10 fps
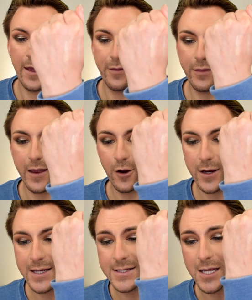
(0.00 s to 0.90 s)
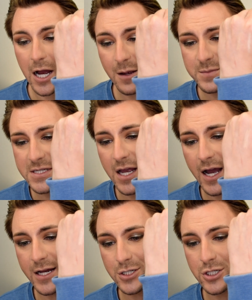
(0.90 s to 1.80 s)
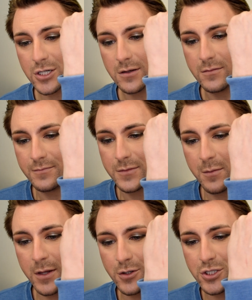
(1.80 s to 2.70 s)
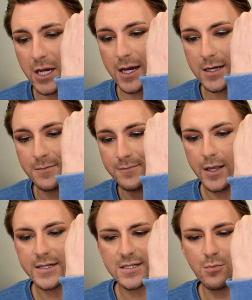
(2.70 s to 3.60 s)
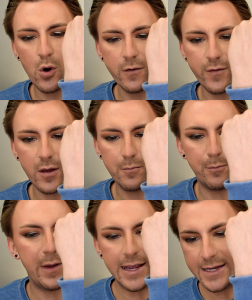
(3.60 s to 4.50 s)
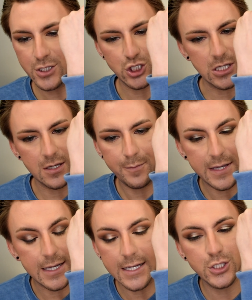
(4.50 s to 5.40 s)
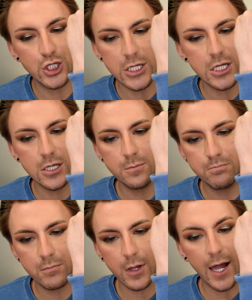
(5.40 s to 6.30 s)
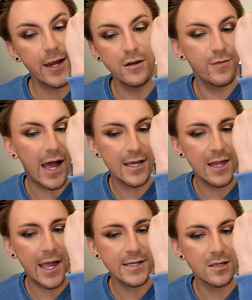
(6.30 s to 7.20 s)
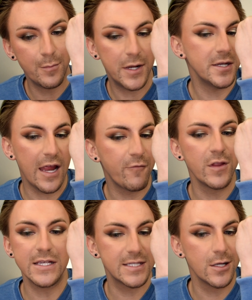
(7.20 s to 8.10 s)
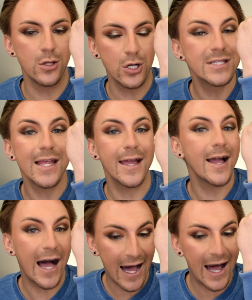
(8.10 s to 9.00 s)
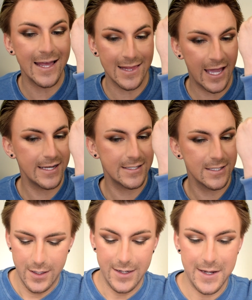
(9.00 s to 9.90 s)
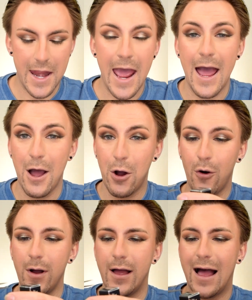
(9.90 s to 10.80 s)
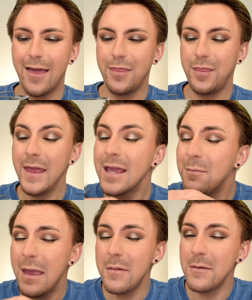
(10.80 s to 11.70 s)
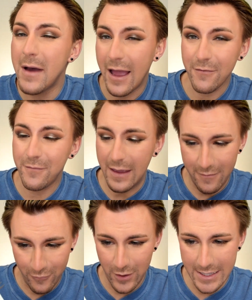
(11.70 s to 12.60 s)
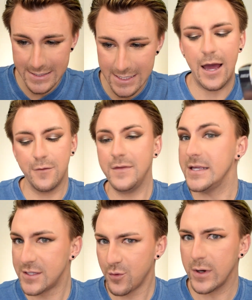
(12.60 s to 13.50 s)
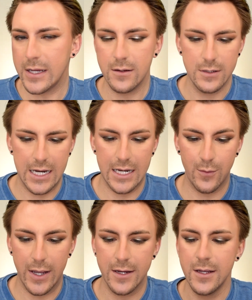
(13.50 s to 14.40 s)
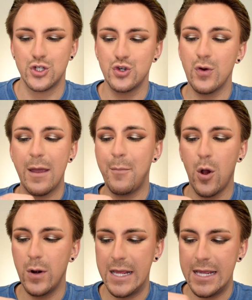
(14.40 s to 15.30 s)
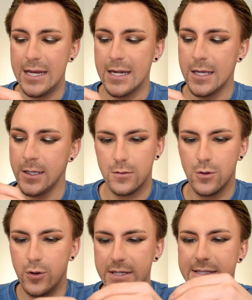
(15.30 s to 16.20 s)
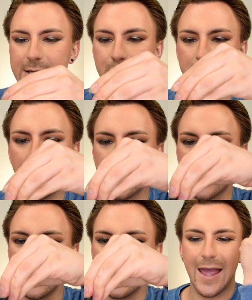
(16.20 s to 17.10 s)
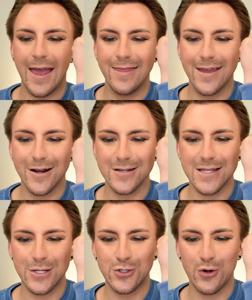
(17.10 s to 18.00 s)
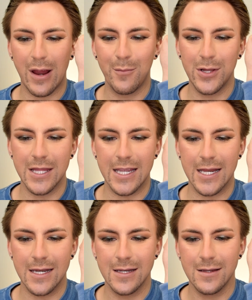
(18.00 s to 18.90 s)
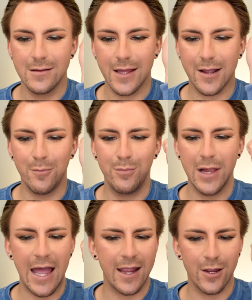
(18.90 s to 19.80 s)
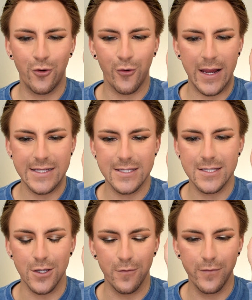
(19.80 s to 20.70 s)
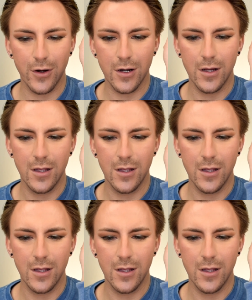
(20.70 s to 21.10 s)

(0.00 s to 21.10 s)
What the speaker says: And there is Hopscotch, the middle shade. It's more of a beigey, peachy kind of highlight, but it definitely still looks like a highlight. Now, I think maybe my favorite, out of these three anyway, Trampoline. Oh, it's so dark. And there's Trampoline, like a black, gray, silver.